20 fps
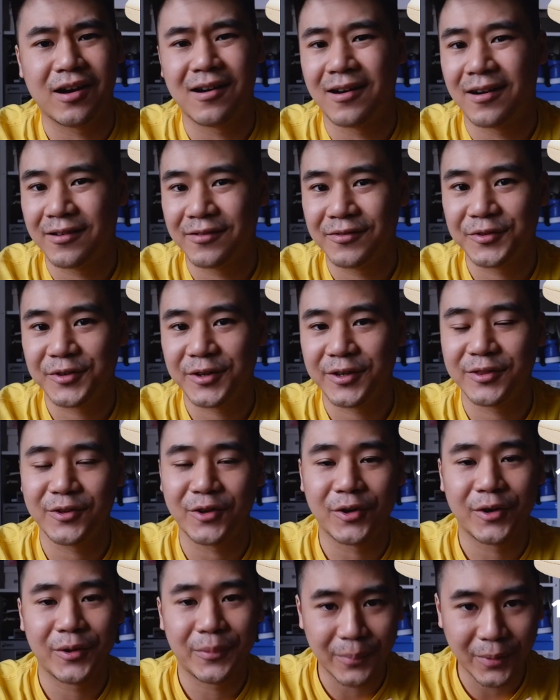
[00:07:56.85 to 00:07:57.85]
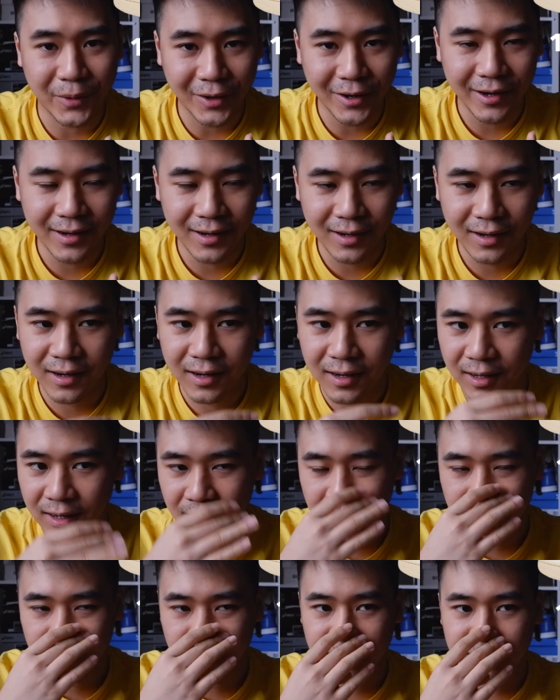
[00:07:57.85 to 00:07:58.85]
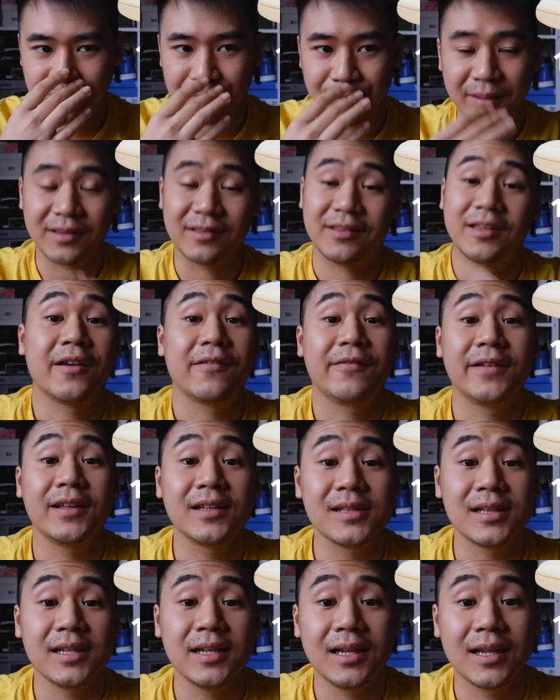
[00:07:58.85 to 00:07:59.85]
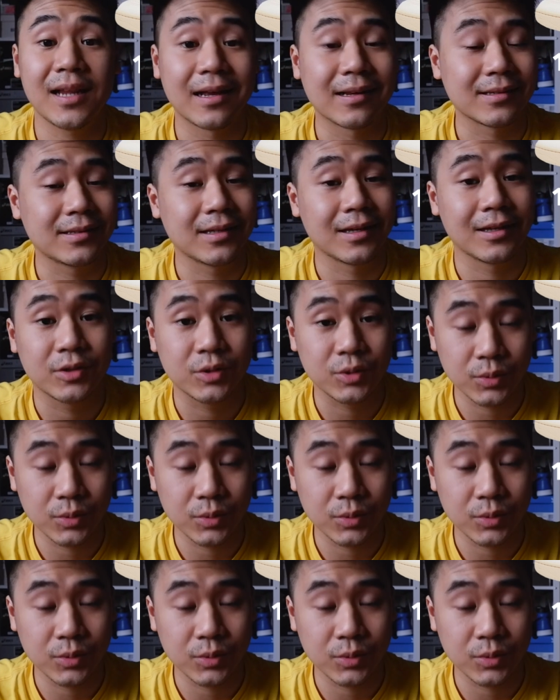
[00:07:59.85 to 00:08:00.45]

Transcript: $100 or more, but definitely less than